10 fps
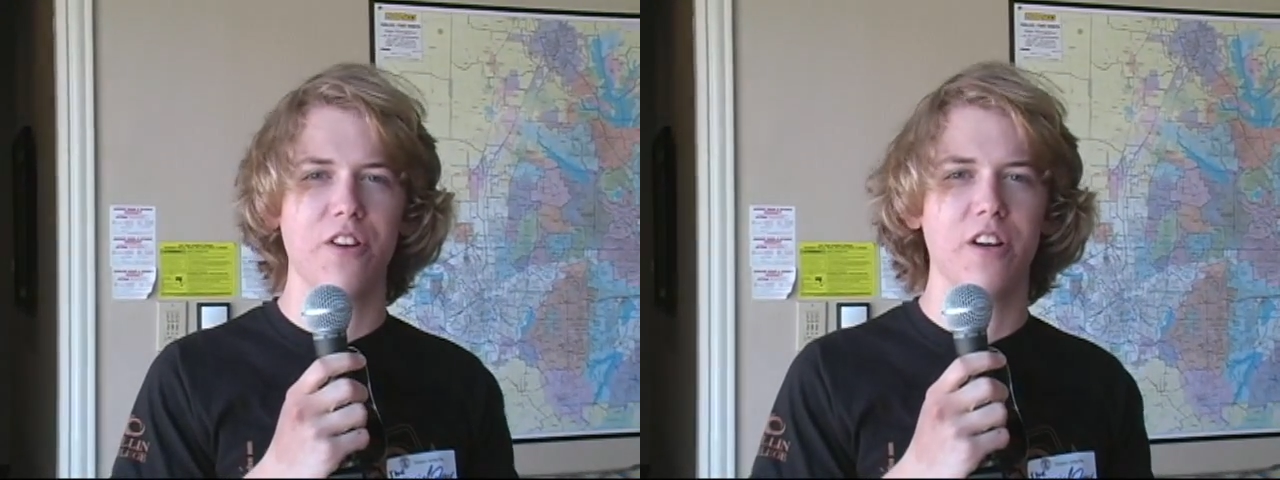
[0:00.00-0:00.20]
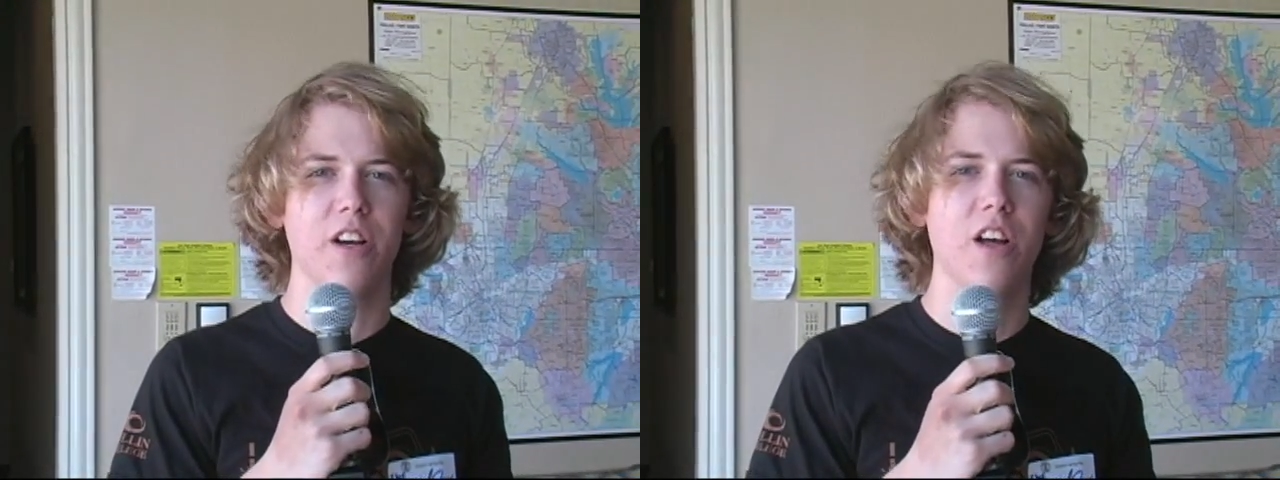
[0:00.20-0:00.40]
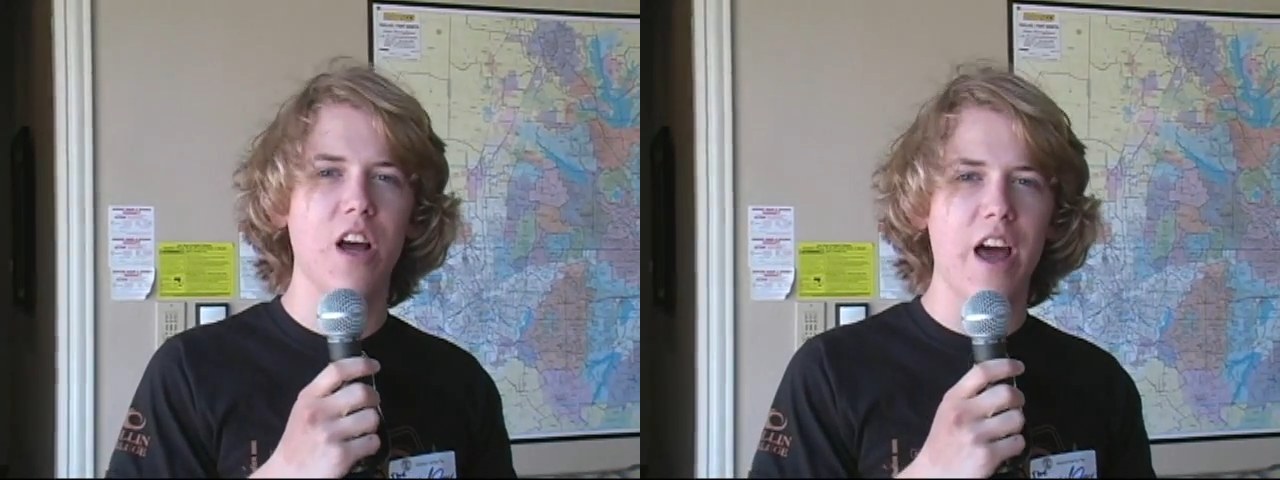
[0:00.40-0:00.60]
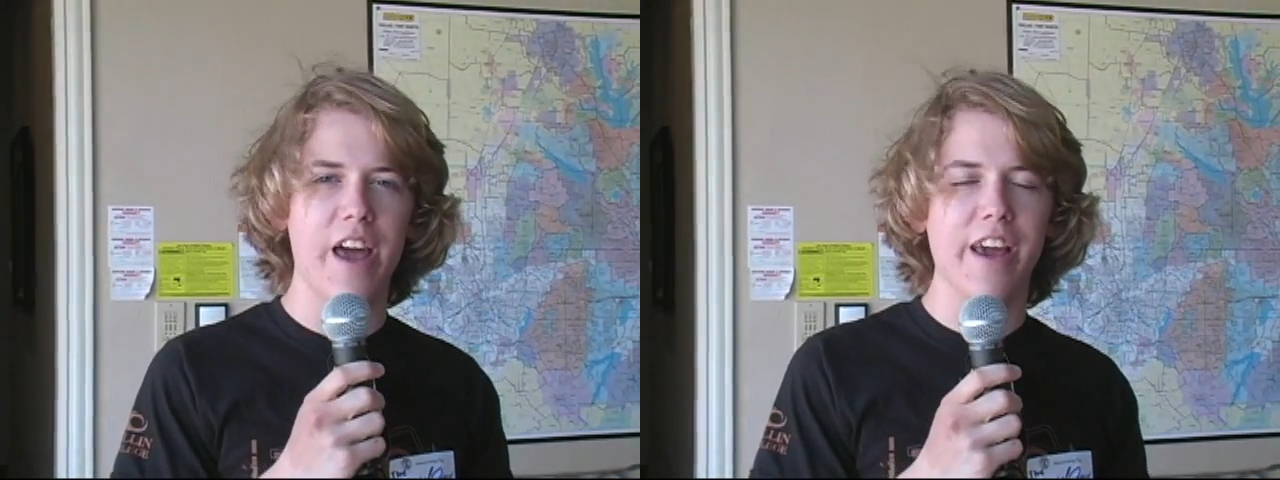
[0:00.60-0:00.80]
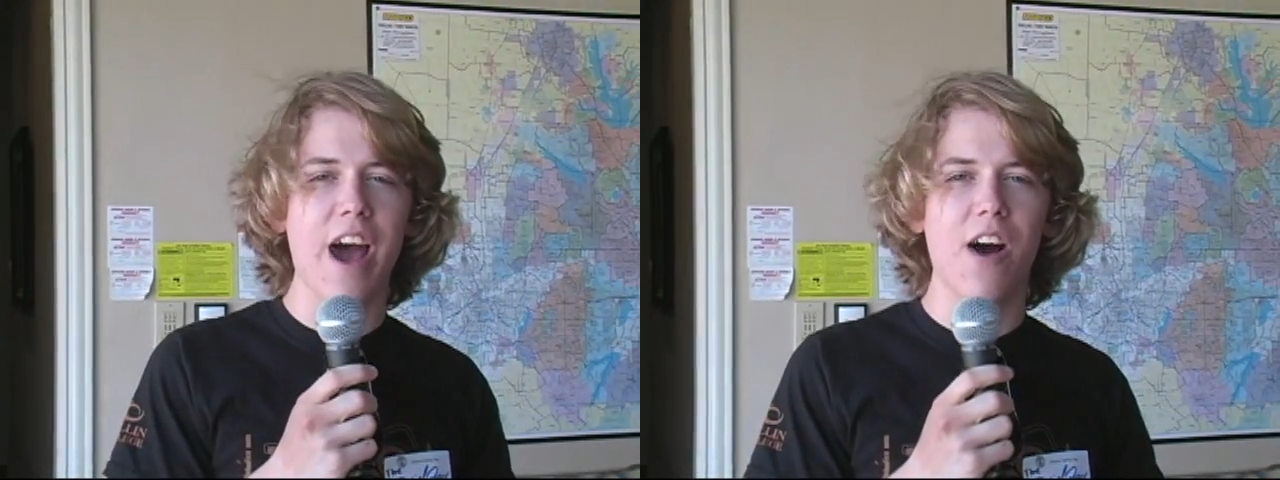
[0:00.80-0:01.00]
to
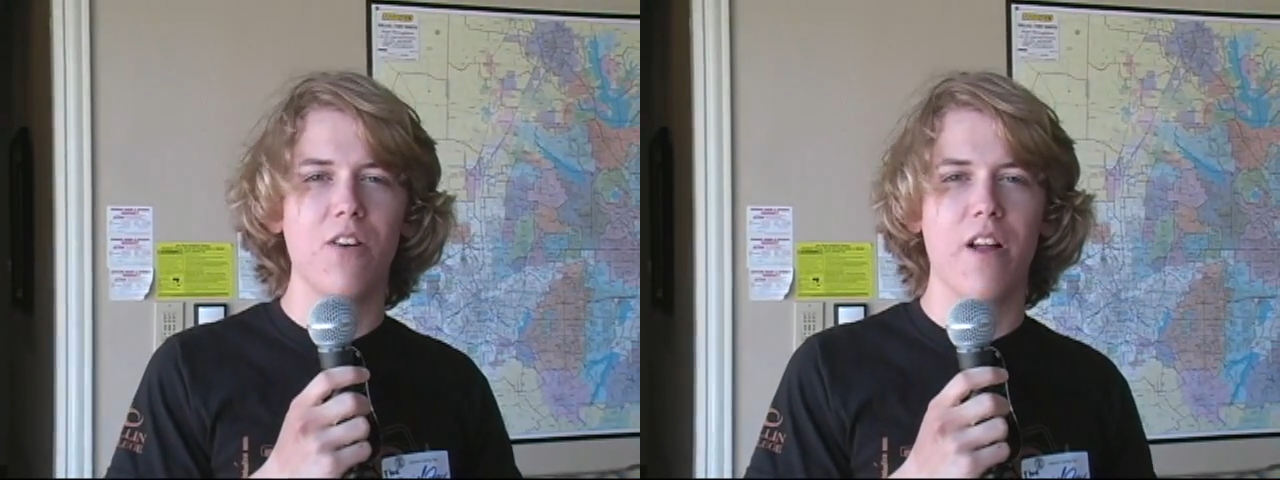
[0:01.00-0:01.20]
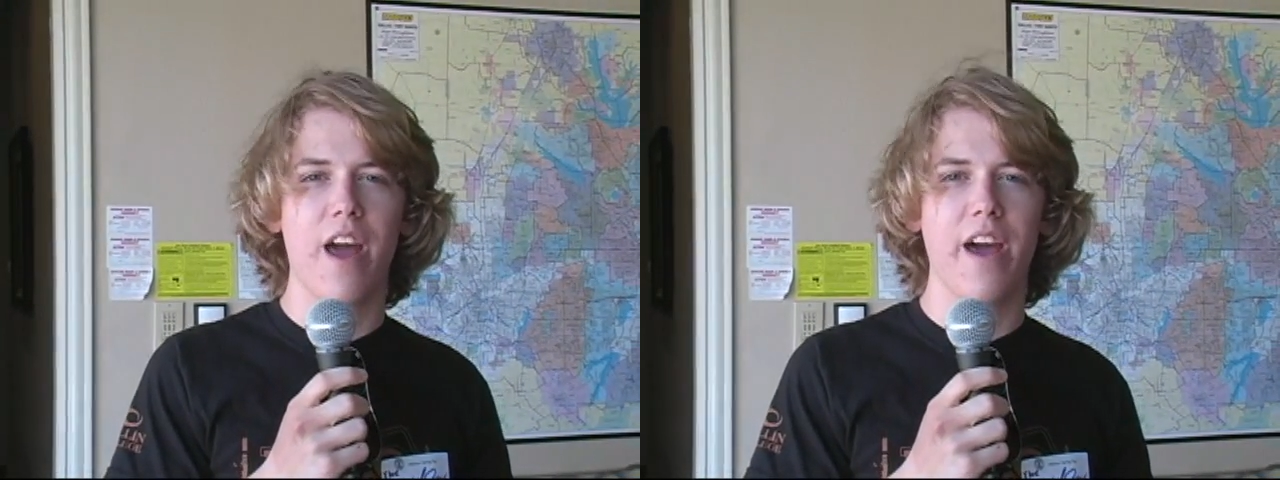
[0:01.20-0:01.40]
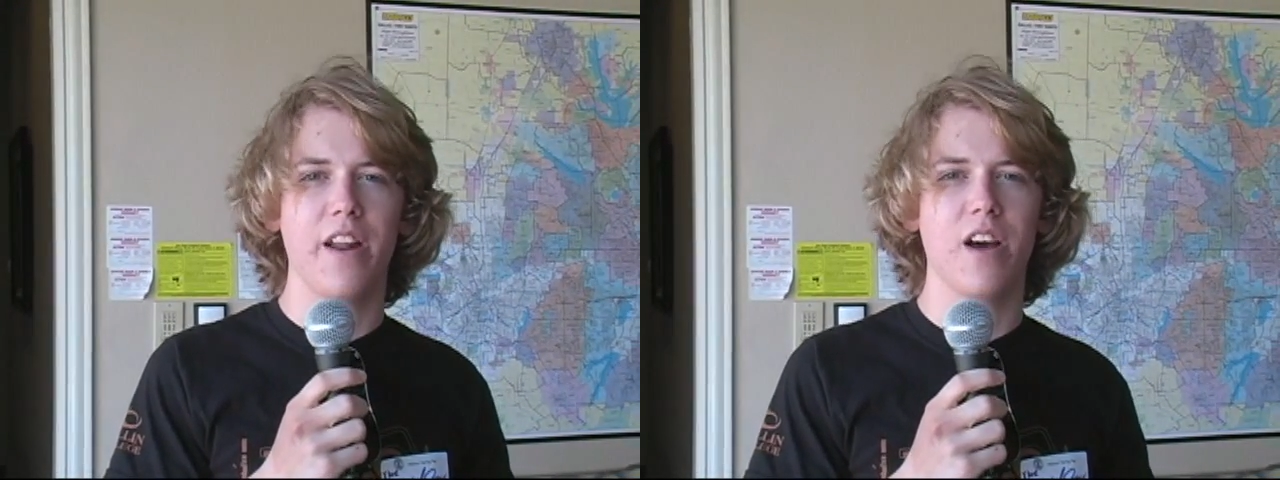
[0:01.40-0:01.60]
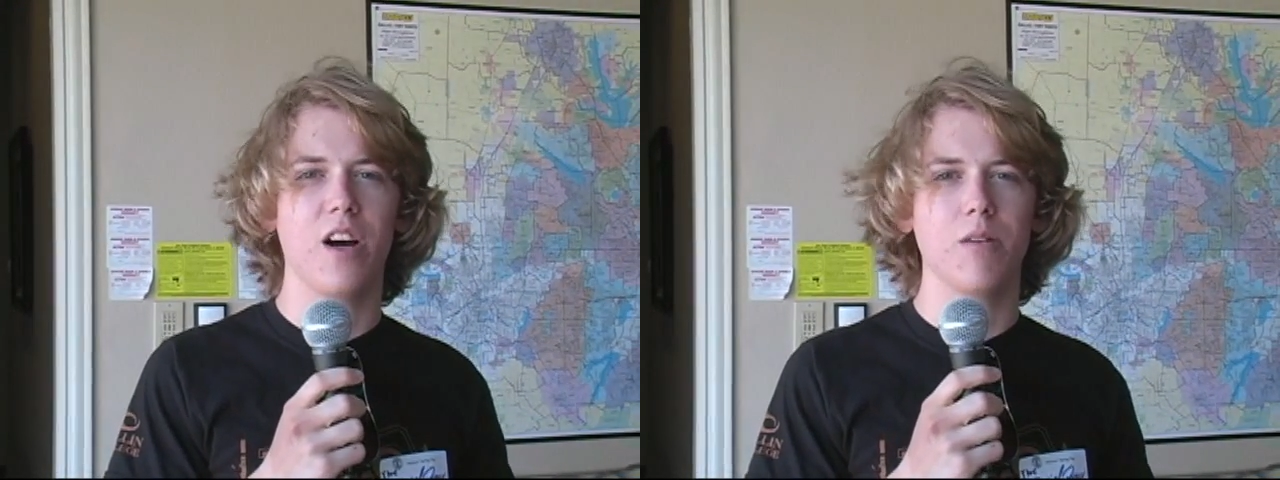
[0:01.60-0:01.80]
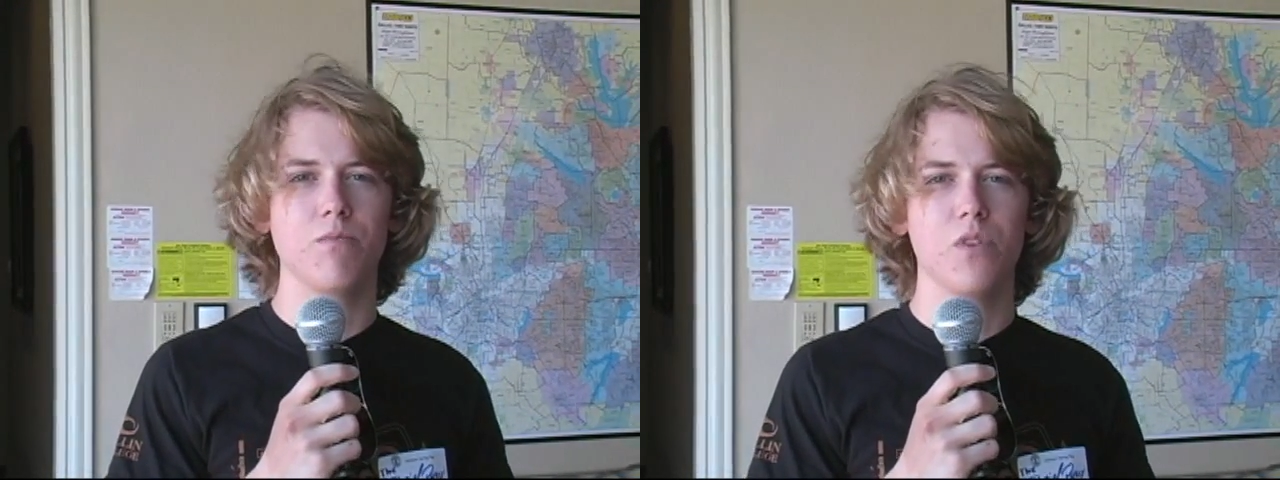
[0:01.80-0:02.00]
hang out and
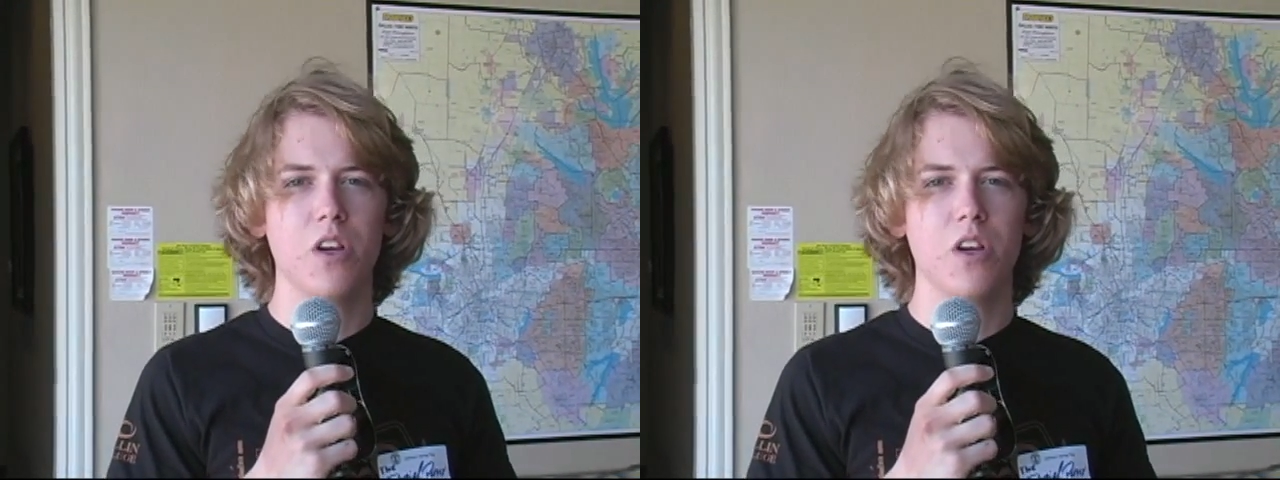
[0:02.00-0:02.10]
um,